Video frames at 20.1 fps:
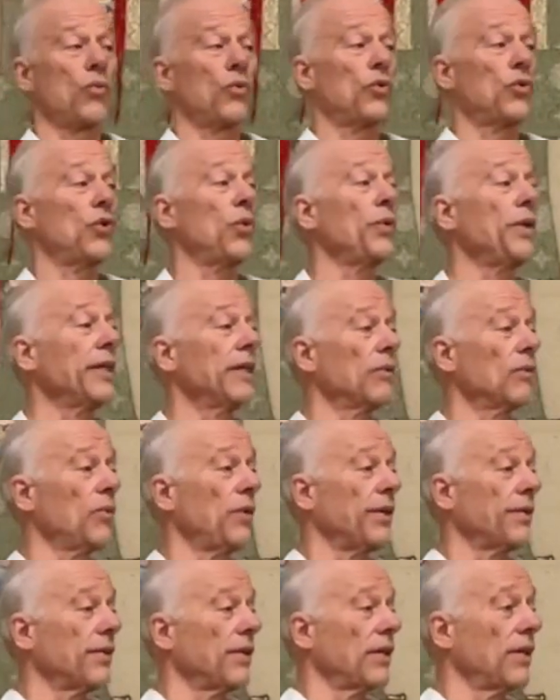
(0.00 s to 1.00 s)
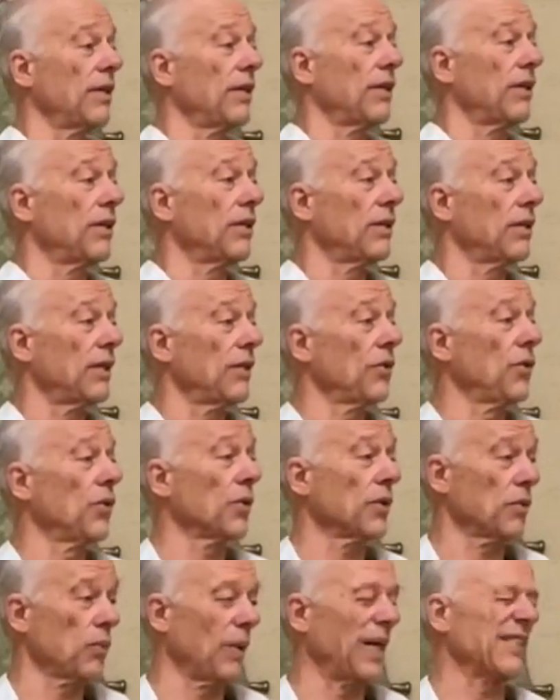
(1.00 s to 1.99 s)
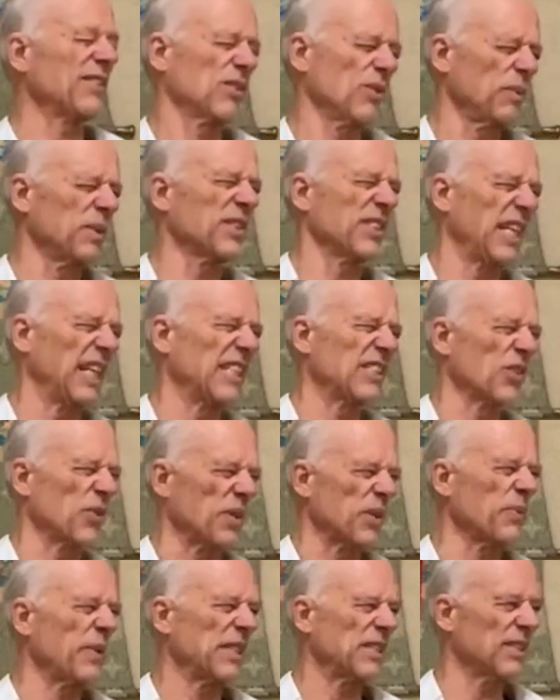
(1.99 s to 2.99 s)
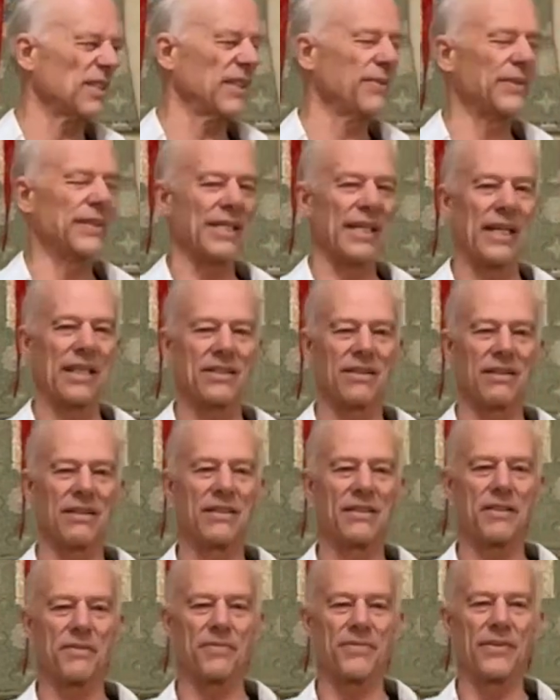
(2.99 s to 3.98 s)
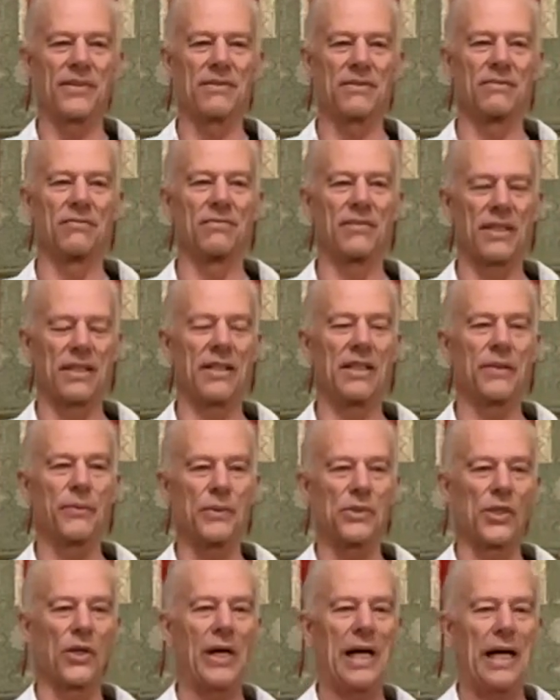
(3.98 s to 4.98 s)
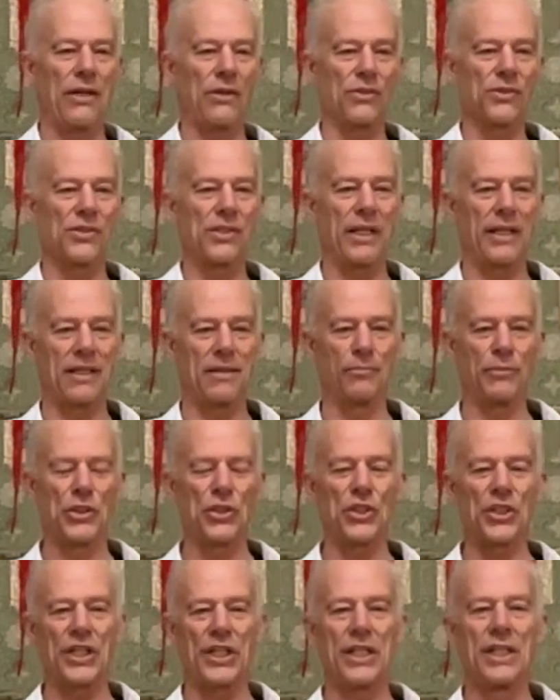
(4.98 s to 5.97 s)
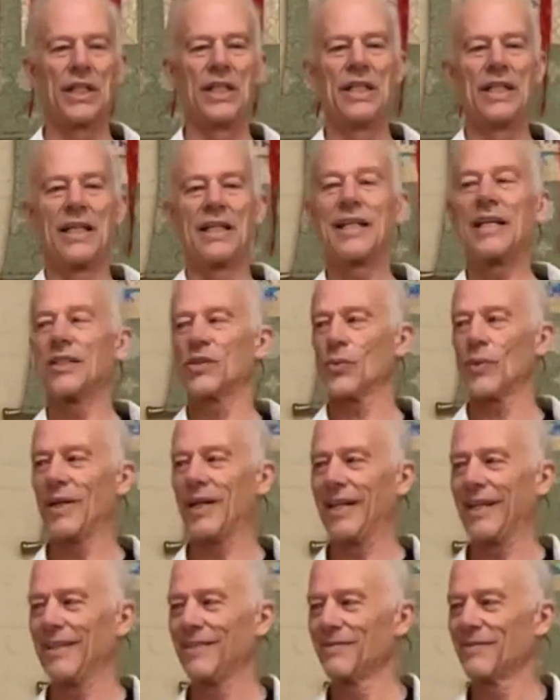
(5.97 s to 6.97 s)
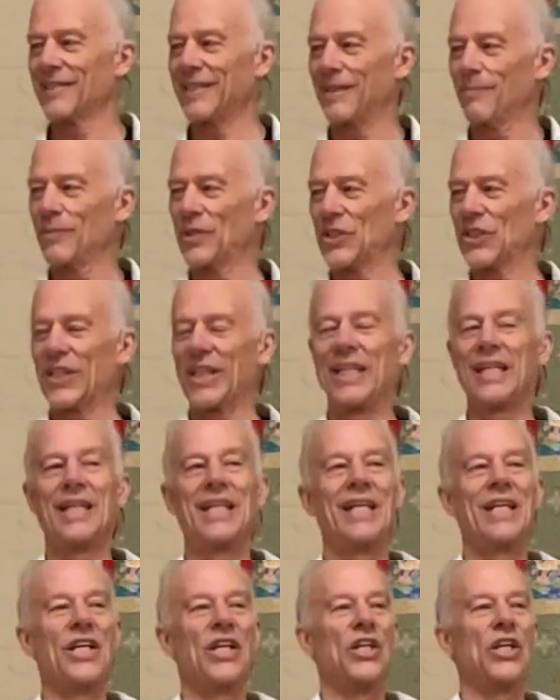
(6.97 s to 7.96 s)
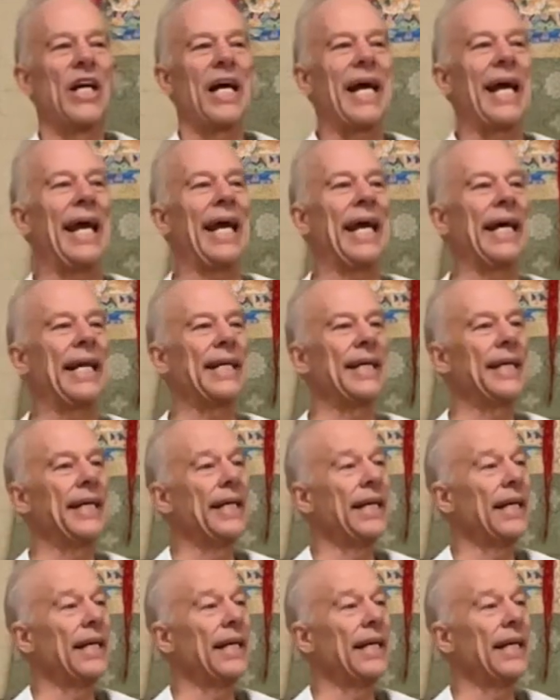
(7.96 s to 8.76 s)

doing it with a Northwestern, we'll say it's Northwestern, it was actually different. I think it was Ohio State and Michigan. That's why I said Michigan. And